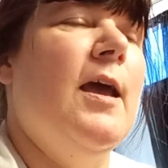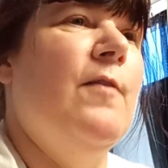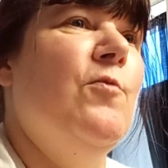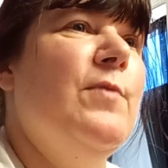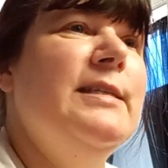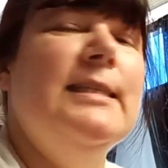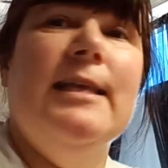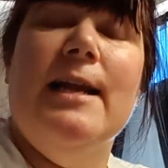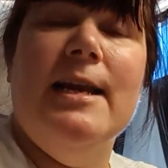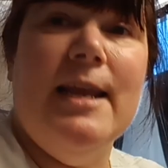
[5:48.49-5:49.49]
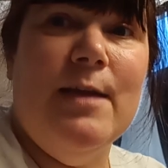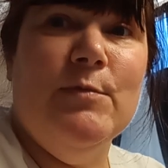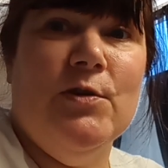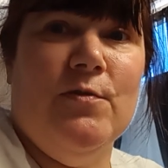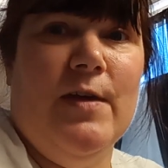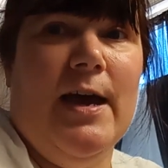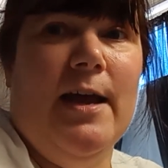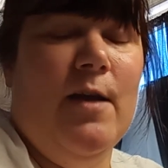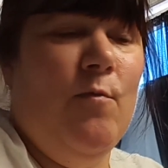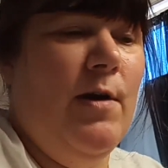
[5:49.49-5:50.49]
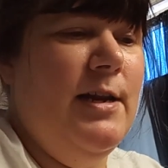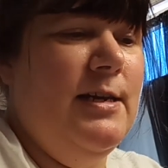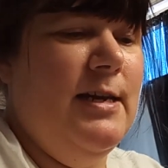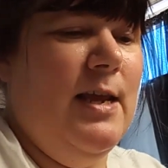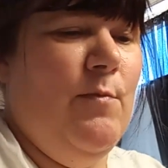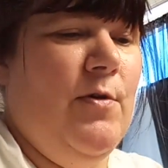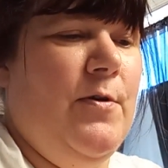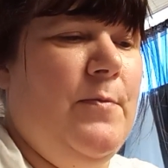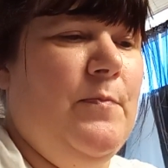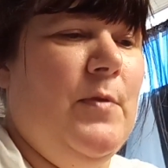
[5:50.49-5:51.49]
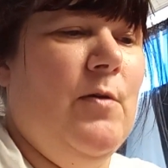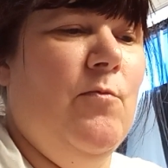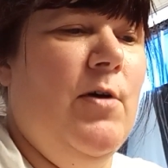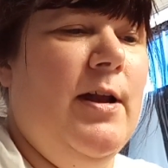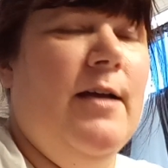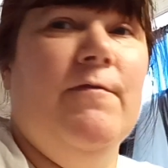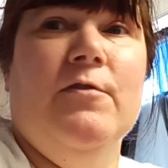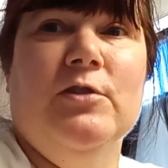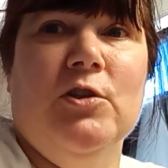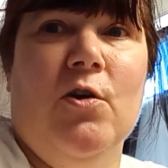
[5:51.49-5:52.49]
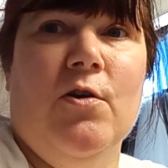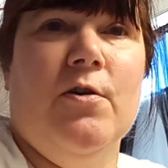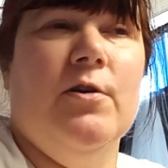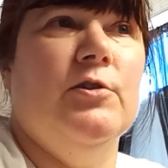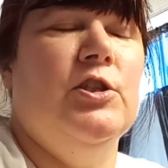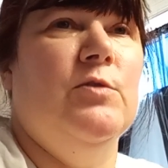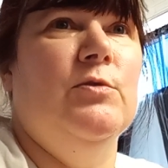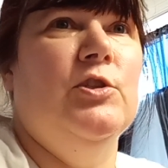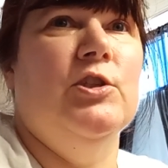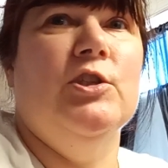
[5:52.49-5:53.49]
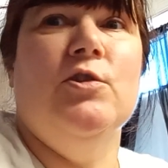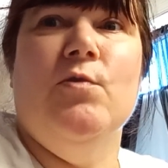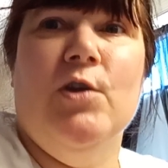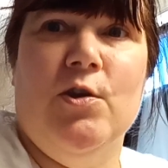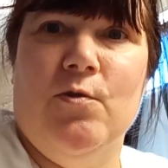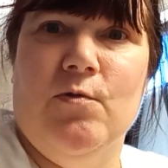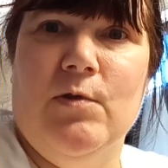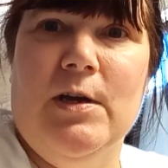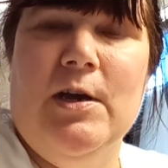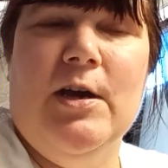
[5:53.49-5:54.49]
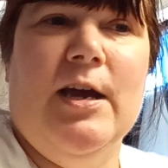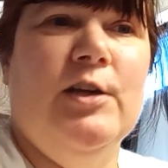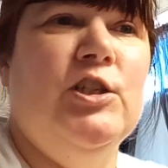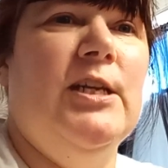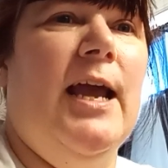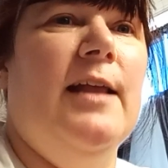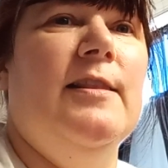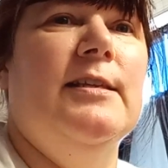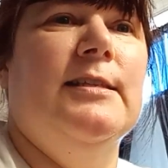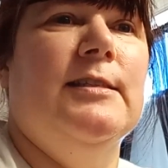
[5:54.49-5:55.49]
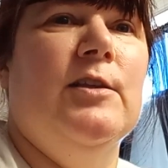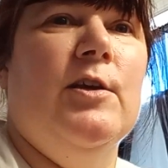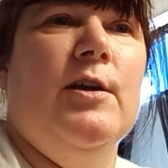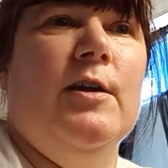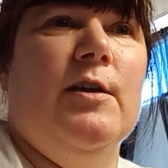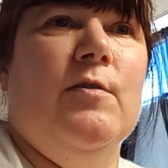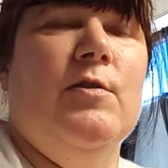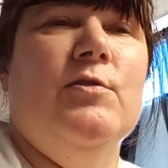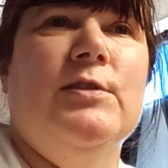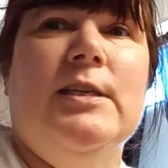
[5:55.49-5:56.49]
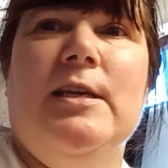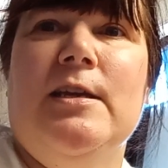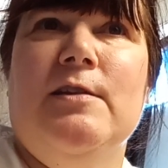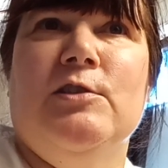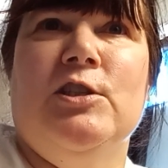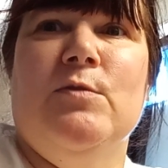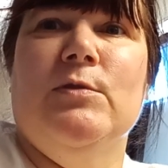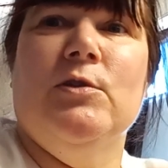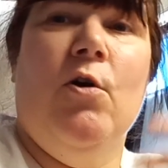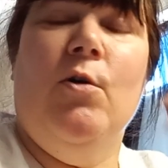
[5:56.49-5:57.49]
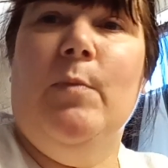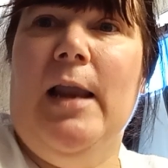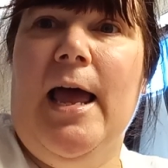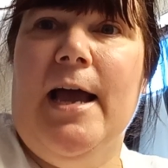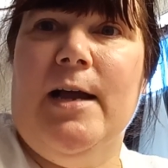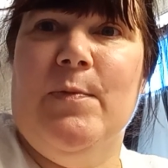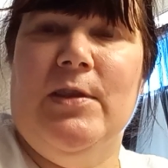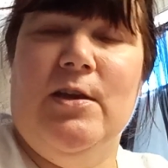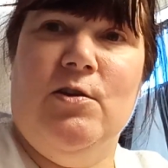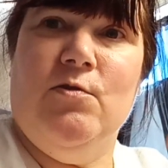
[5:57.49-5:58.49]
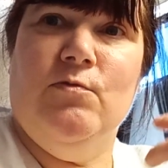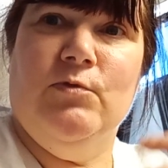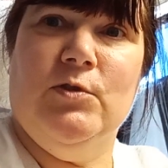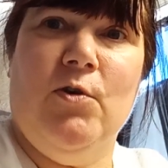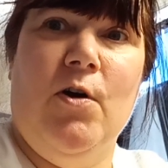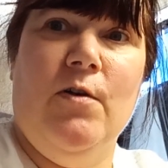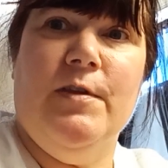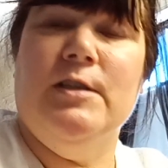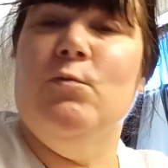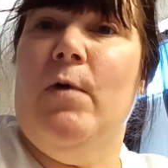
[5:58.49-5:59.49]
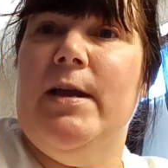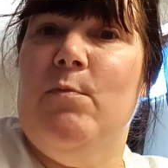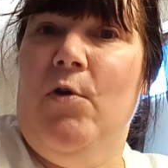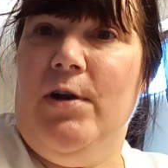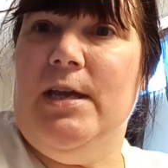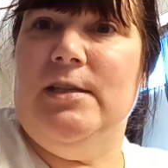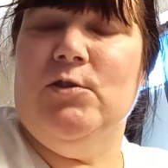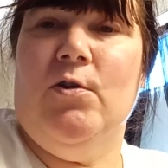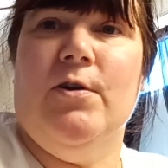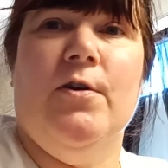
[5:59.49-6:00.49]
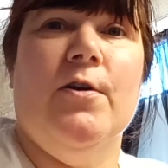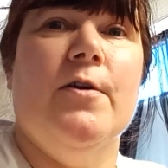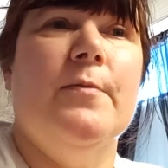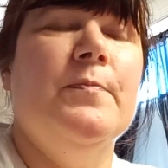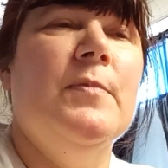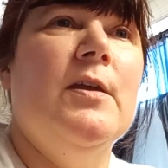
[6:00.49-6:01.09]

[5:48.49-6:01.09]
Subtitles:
And the reason that I named her that, I wanted to name her, when I first saw her, she was just so cute. And she had this, you see, she was all black, but then you saw these white markings on her.